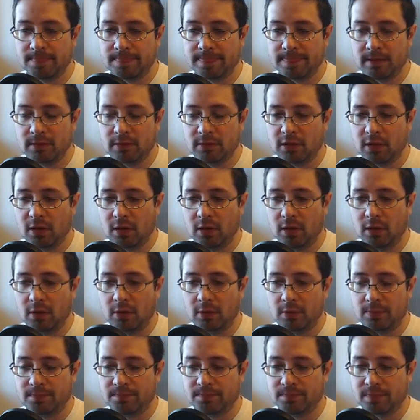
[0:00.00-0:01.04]

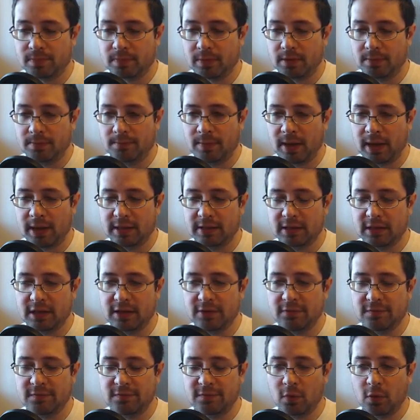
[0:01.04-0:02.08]
So my
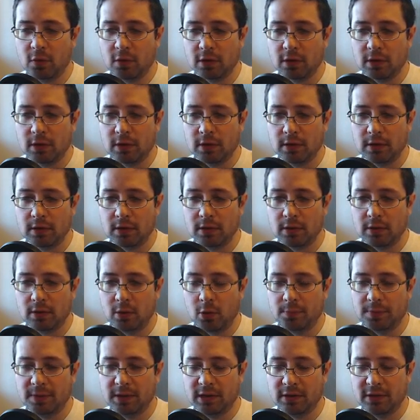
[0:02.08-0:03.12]
D4
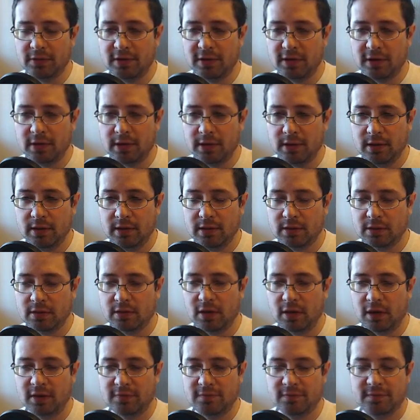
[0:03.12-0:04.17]
opening theory is
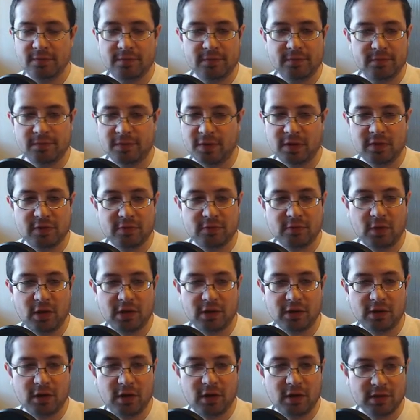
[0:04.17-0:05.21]
not very
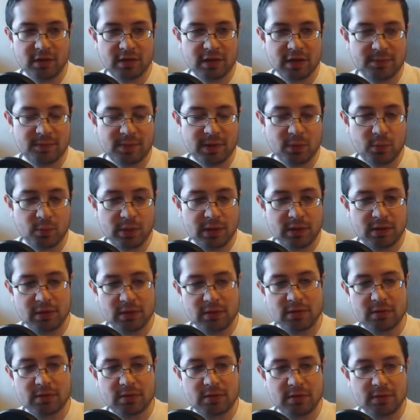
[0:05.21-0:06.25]
strong at all. It's like
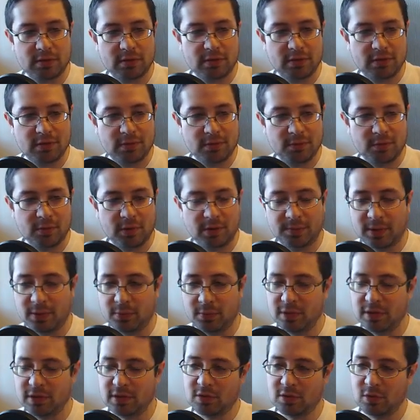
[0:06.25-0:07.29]
one of my
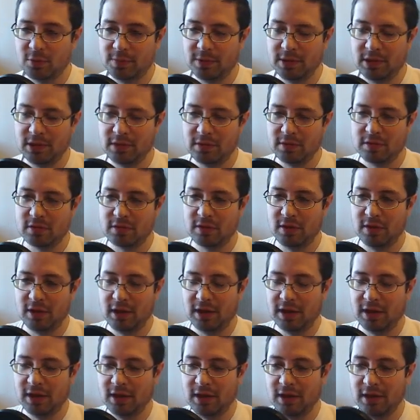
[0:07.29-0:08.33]
weakest openings.
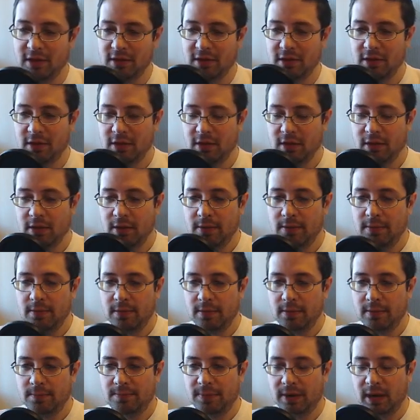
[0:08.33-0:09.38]

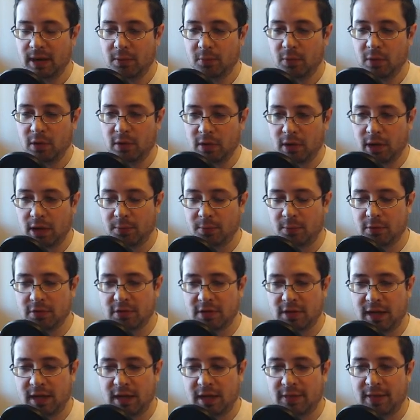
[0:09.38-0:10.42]
But I will
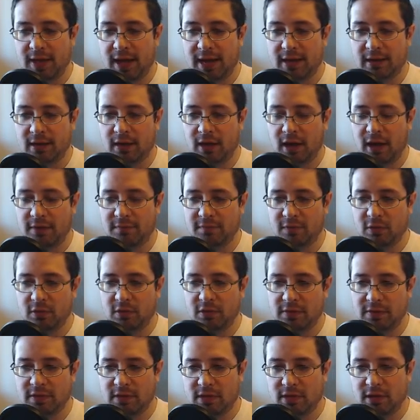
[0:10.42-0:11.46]
say that I've looked
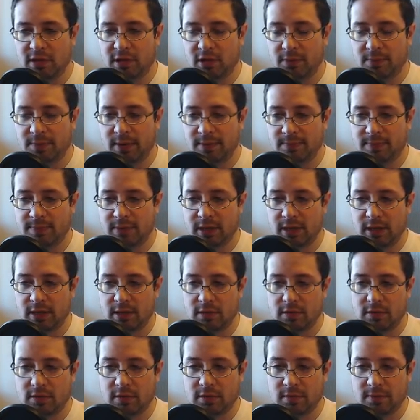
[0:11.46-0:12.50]
at this a little bit
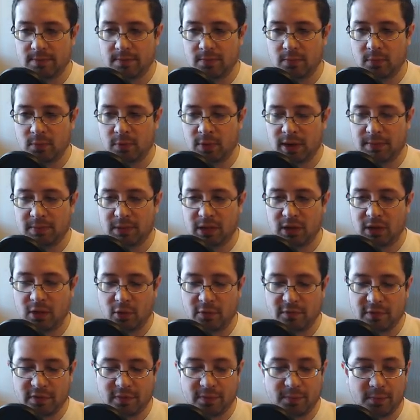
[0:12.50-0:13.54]
because when I play
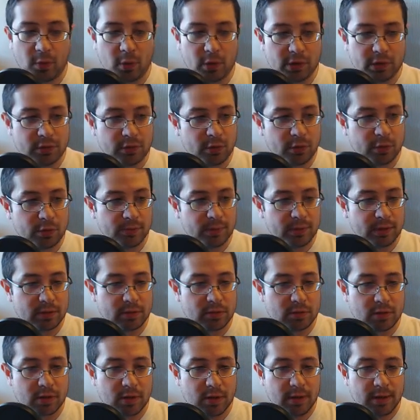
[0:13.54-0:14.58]
over the board
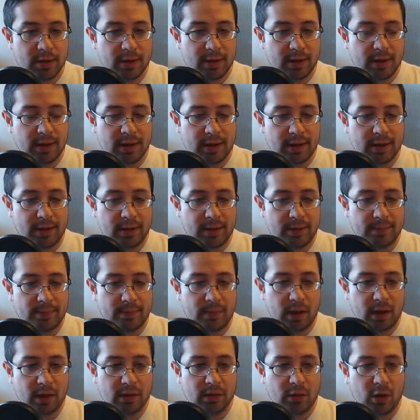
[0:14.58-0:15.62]
tournaments,
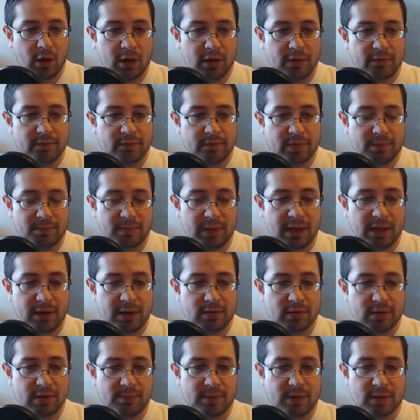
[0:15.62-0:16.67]
a lot of the
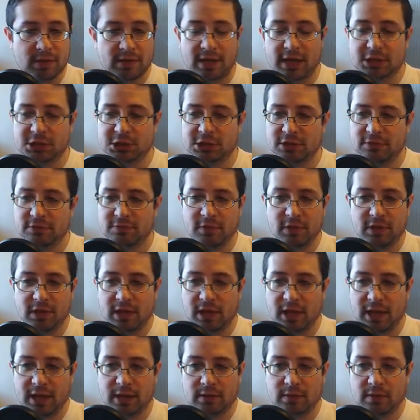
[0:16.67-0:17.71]
players in my section really
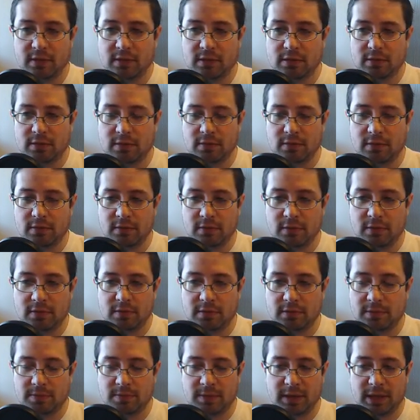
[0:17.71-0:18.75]
like this
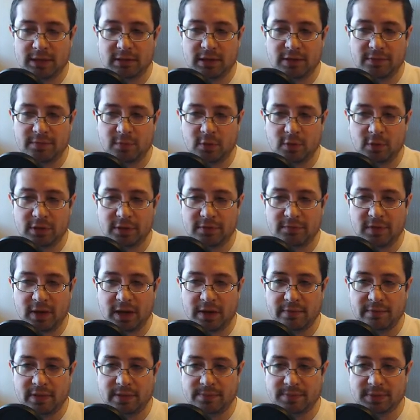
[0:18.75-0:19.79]
to play D4,
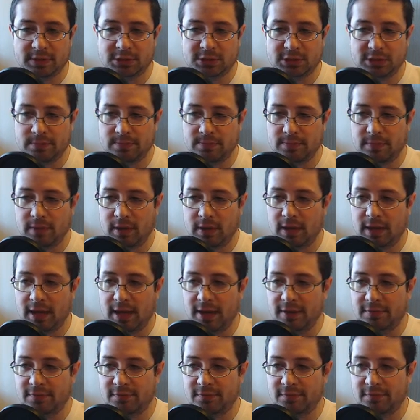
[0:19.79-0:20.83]
D5, and then Bishop
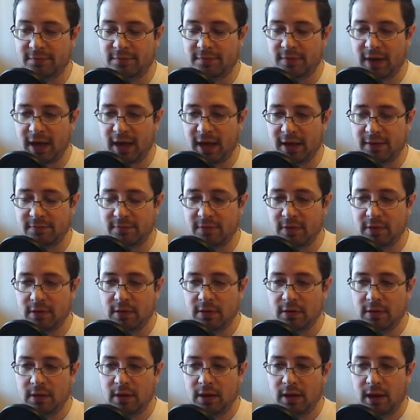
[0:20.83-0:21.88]
F5.
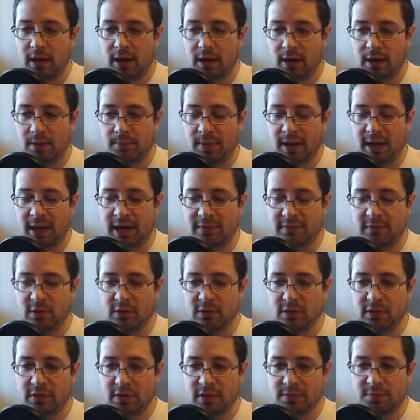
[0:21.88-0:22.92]
And I've
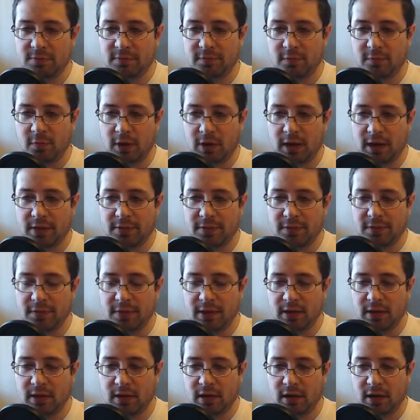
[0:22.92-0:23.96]
looked at this before, and I
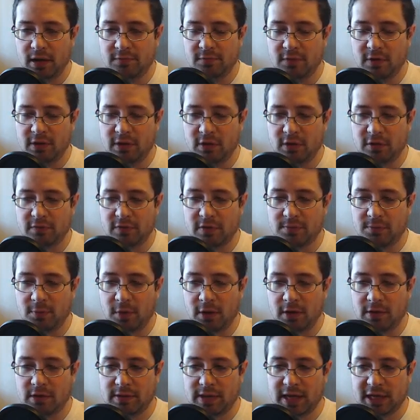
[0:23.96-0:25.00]
think a really good
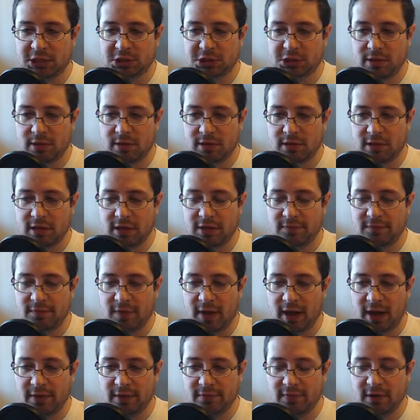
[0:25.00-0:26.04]
response is actually
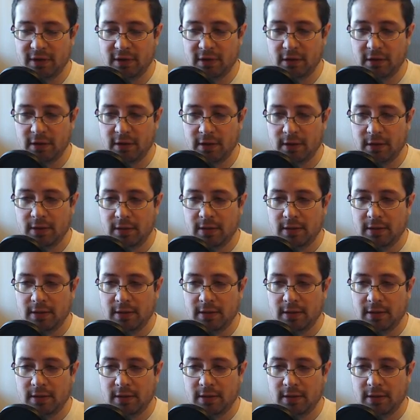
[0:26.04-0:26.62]
C5 here.